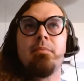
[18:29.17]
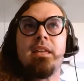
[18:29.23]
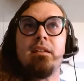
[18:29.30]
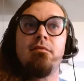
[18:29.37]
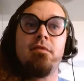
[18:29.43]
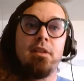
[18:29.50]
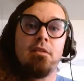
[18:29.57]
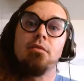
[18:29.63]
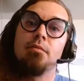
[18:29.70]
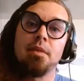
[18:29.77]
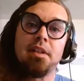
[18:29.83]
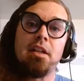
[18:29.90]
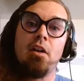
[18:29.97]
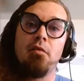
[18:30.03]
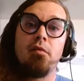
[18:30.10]
can feel
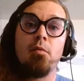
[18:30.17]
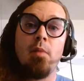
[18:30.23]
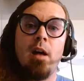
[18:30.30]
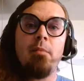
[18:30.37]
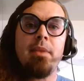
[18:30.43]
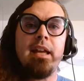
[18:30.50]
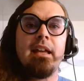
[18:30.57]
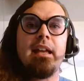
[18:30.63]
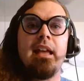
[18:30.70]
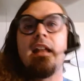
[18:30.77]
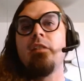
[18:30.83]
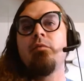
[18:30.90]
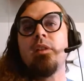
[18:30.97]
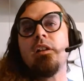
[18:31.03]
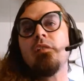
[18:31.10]
really overwhelming.
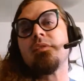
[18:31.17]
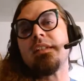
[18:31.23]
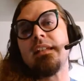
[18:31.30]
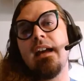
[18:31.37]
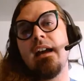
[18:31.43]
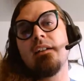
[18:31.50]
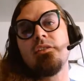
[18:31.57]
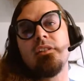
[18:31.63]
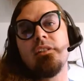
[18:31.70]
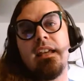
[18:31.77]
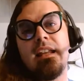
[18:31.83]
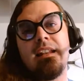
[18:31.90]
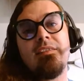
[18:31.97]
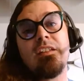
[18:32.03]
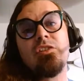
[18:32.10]
And if we don't see actually
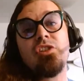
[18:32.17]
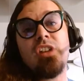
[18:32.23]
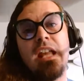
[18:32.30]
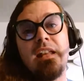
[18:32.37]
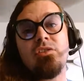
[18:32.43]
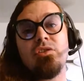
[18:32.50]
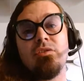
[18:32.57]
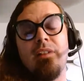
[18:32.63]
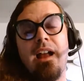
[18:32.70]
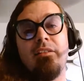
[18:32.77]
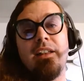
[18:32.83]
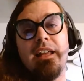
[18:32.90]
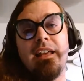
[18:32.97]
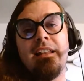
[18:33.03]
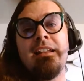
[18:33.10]
anything change
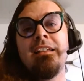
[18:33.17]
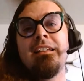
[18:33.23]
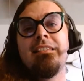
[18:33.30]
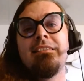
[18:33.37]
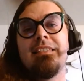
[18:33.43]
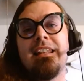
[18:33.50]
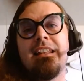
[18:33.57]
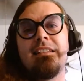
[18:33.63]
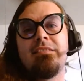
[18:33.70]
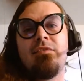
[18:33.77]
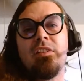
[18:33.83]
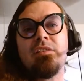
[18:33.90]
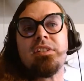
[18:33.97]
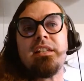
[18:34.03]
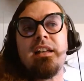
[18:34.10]
around it, then it
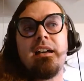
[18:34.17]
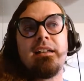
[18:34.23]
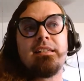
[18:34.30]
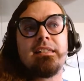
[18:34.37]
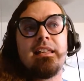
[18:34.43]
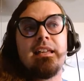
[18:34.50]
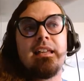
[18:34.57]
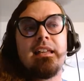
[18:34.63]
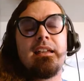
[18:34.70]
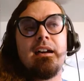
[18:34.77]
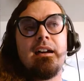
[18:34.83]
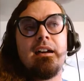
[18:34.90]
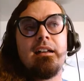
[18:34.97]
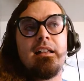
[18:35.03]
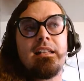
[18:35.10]
feels to us like
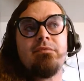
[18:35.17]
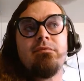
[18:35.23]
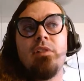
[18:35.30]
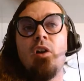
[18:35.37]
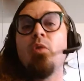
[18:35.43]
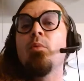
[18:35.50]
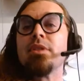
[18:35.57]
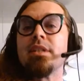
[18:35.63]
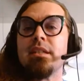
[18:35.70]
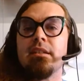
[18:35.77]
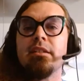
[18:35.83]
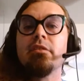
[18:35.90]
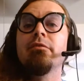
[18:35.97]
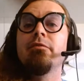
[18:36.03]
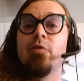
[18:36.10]
it's almost a
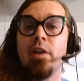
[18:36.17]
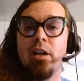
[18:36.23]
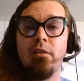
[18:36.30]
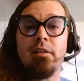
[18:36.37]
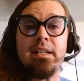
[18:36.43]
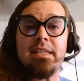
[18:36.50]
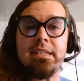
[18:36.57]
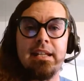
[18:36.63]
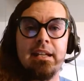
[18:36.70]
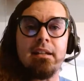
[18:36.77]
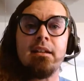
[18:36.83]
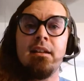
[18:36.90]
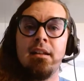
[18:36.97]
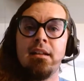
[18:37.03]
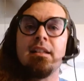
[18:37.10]
little
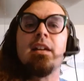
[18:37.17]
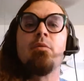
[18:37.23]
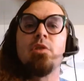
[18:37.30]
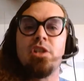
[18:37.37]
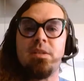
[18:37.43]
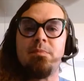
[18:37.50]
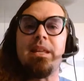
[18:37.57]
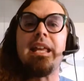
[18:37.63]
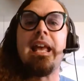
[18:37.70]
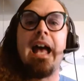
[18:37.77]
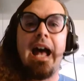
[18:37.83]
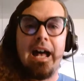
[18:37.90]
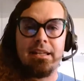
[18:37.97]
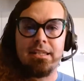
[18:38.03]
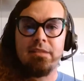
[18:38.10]
voyeuristic. Like we're just being
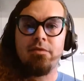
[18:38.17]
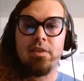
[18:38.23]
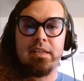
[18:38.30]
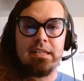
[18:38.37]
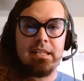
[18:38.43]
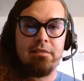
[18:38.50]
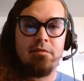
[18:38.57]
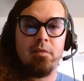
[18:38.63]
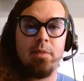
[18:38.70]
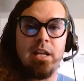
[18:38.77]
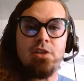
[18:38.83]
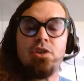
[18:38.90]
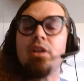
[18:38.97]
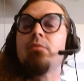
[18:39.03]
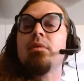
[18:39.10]
asked for this
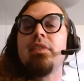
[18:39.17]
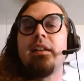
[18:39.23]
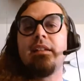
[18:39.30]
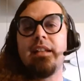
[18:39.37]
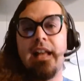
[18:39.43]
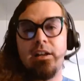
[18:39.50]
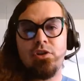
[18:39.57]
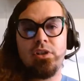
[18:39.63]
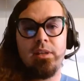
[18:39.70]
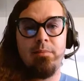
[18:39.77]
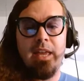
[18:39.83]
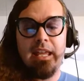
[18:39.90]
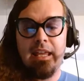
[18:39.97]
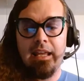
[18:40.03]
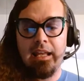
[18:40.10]
information without it actually
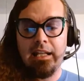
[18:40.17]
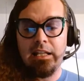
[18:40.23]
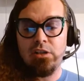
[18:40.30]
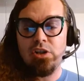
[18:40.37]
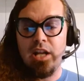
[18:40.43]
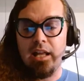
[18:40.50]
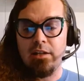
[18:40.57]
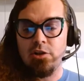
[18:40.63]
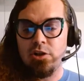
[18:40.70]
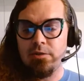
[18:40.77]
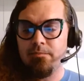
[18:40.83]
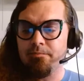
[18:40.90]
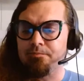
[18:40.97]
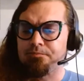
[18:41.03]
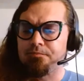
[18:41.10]
making any change.